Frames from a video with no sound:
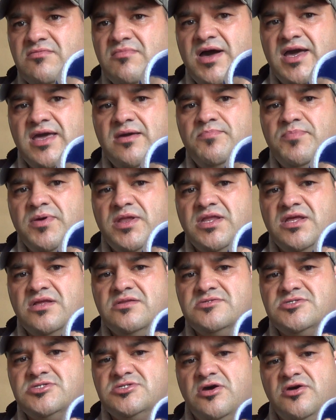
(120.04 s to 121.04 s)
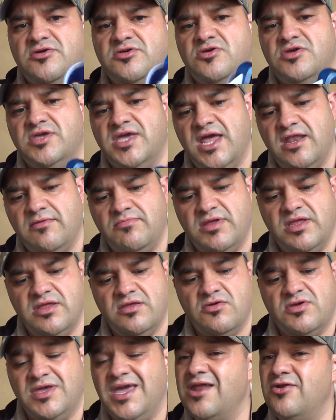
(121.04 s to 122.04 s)
my opinion. So you can
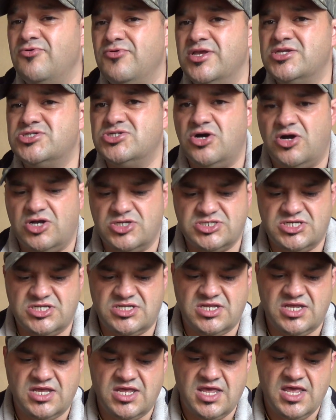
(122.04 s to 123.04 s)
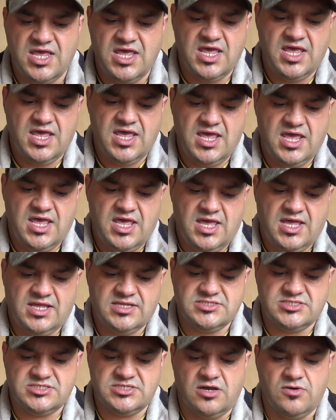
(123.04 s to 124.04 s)
recharge it
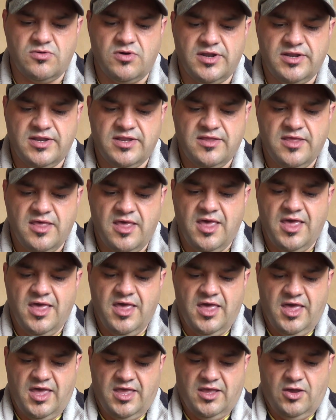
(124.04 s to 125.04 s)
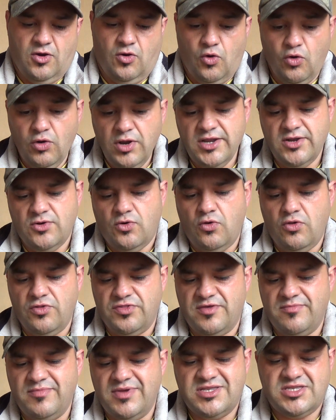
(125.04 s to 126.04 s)
and so on. All in all,
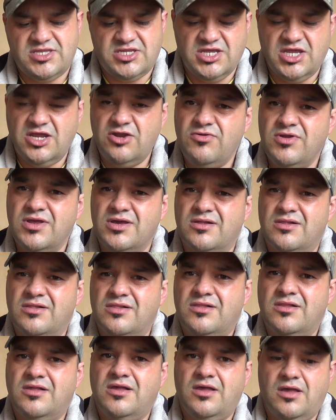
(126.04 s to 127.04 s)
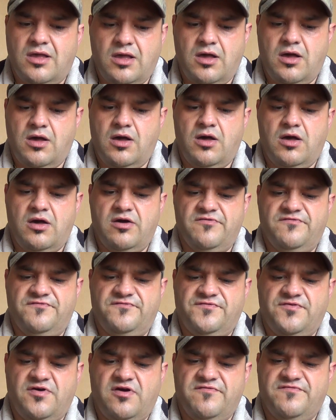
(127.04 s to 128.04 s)
the material
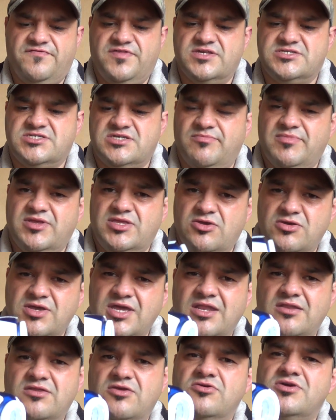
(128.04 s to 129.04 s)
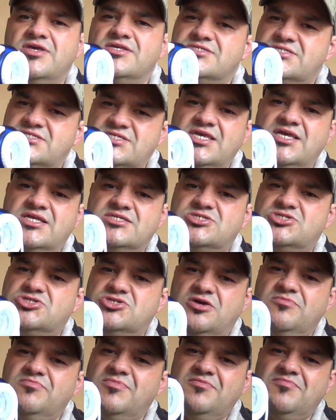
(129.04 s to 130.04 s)
of this, I mean, you can see it's
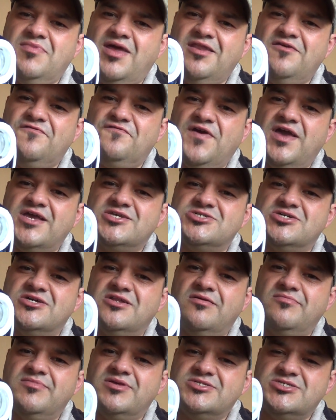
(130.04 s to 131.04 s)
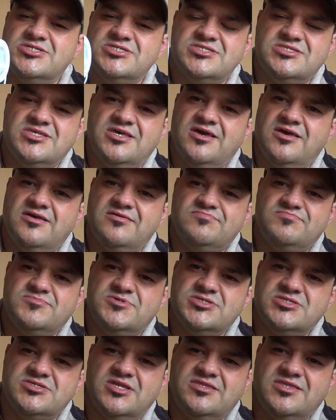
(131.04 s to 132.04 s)
German manufactured. I mean, just the
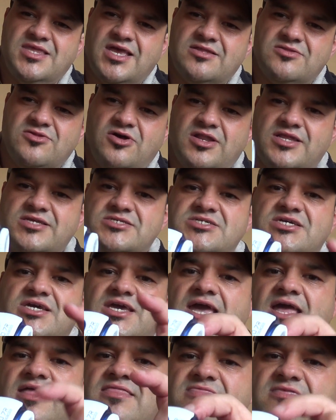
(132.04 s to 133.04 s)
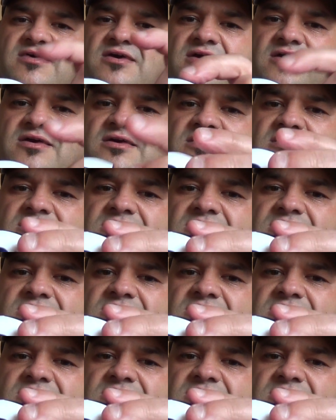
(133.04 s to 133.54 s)
technology and the